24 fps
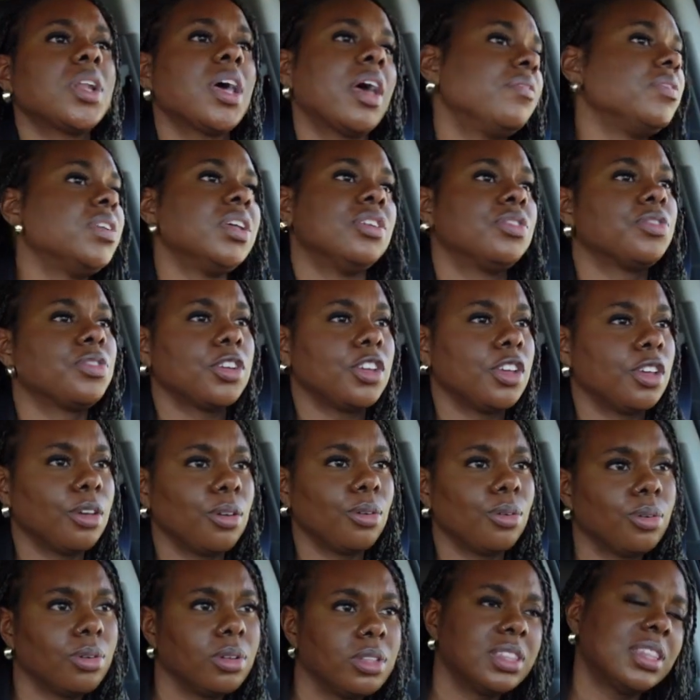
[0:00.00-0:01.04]
I did for you.
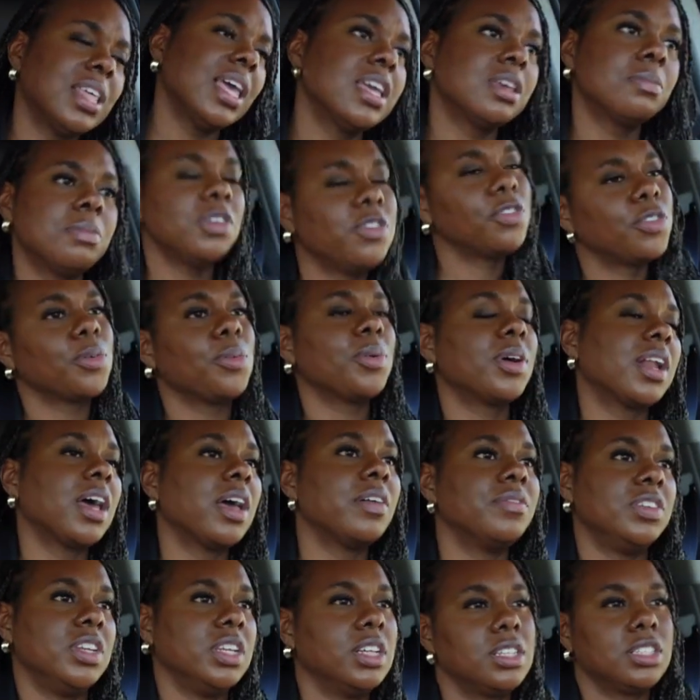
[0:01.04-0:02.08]
Thank me for what I
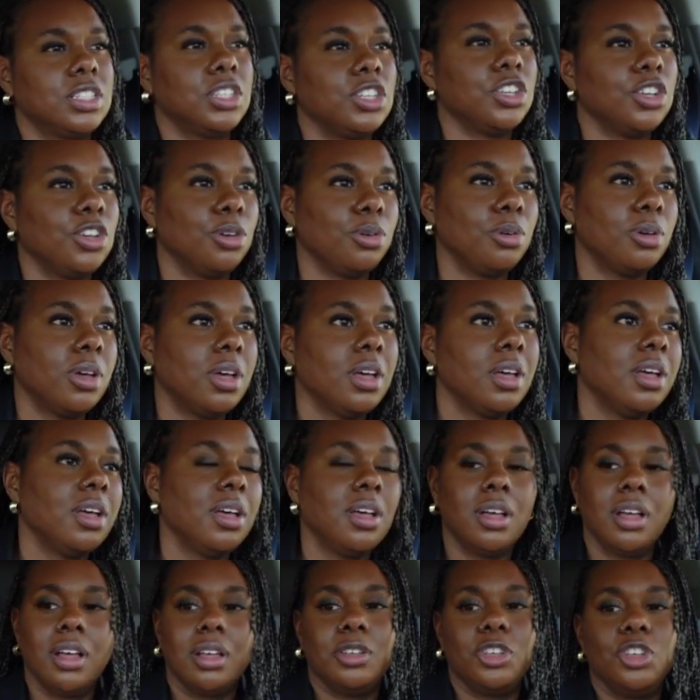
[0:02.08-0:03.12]
did to you.
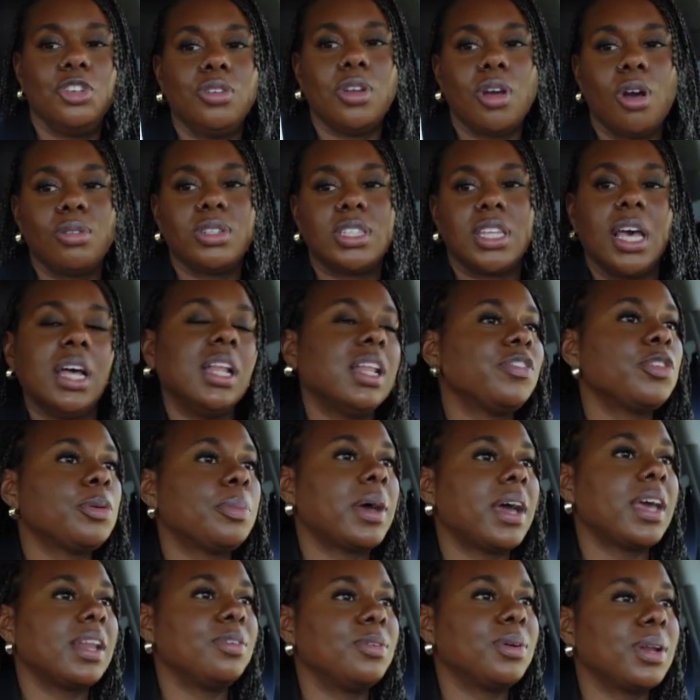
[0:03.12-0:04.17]
You know, tell
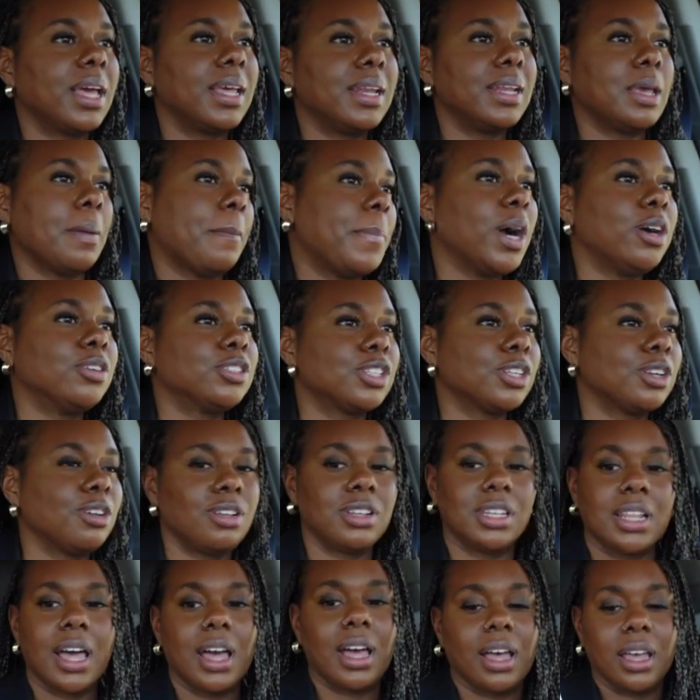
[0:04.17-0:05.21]
everybody what I did. Post it
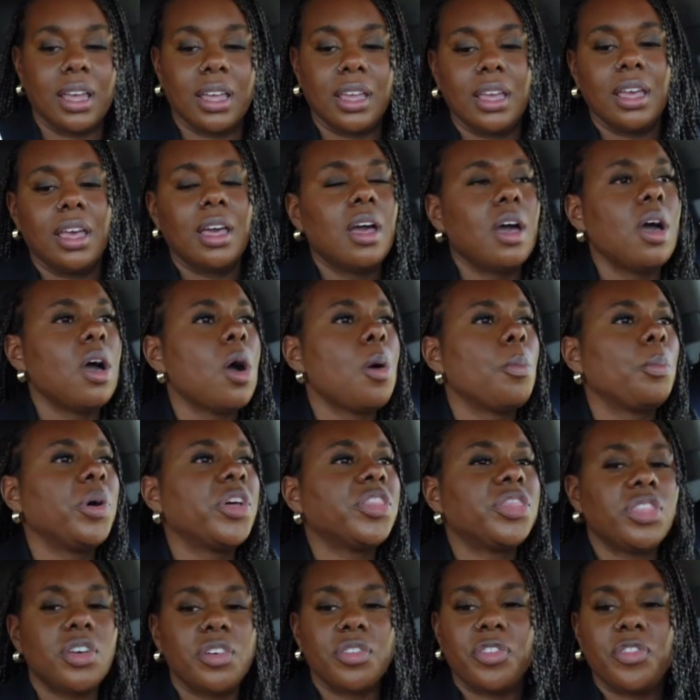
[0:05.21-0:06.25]
online.
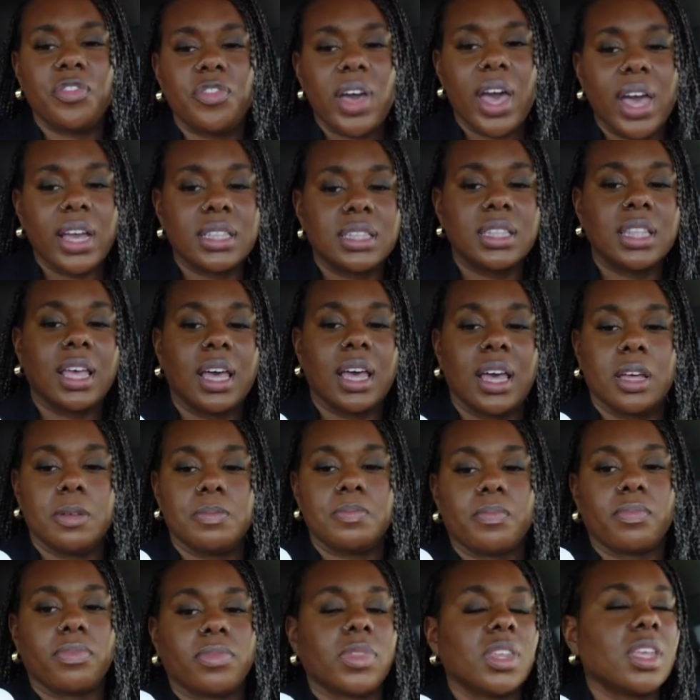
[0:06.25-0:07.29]
But the fact that
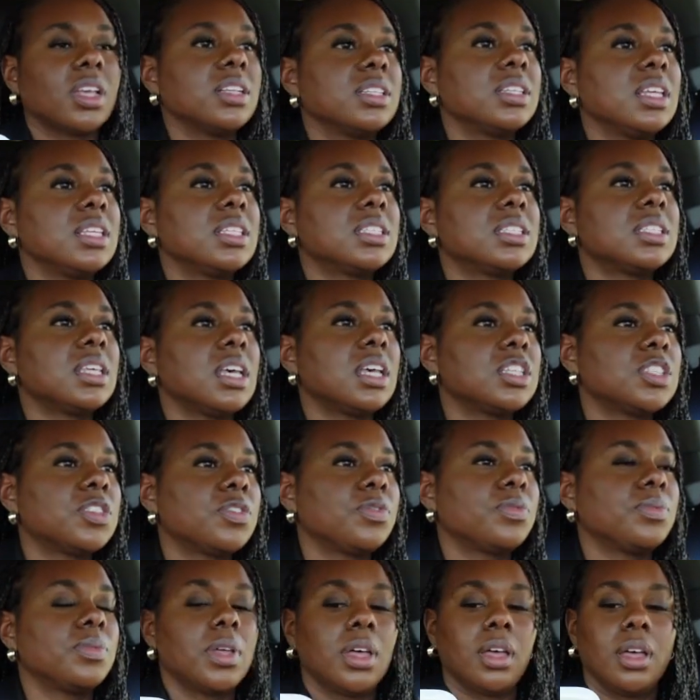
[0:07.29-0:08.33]
it says,
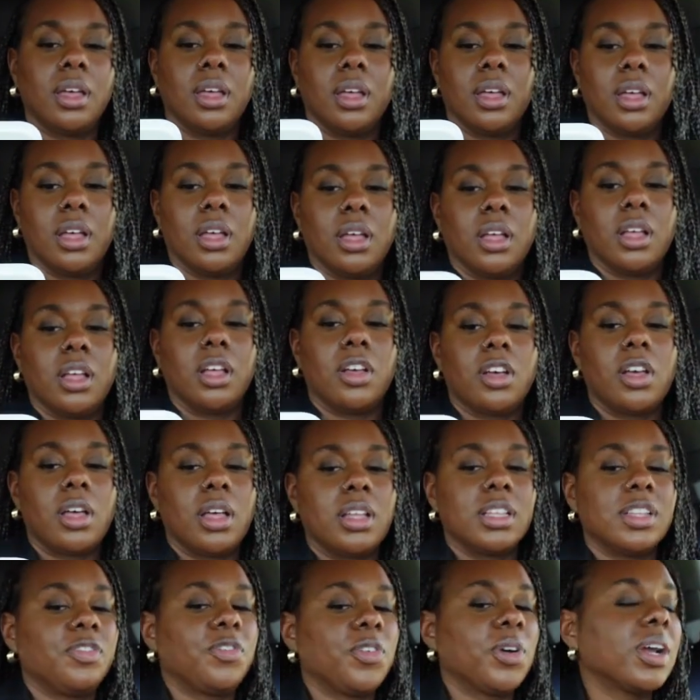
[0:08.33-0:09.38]

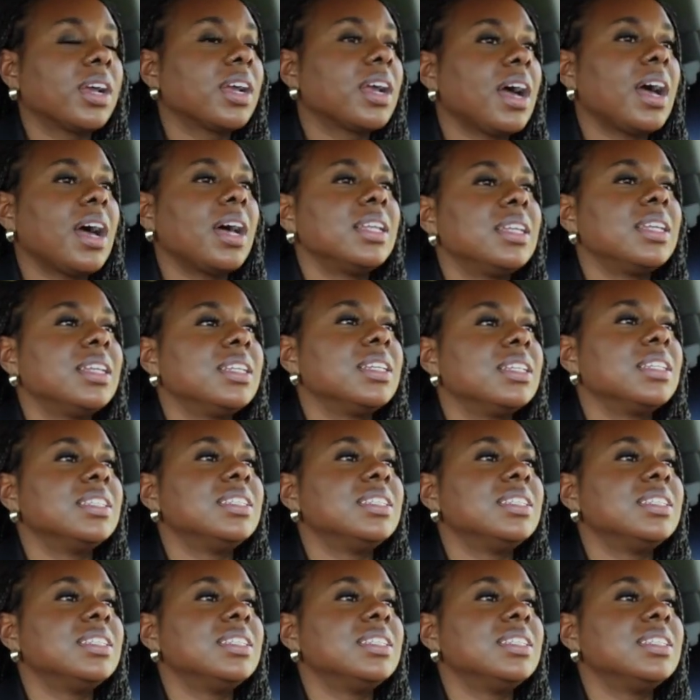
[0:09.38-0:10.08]
for God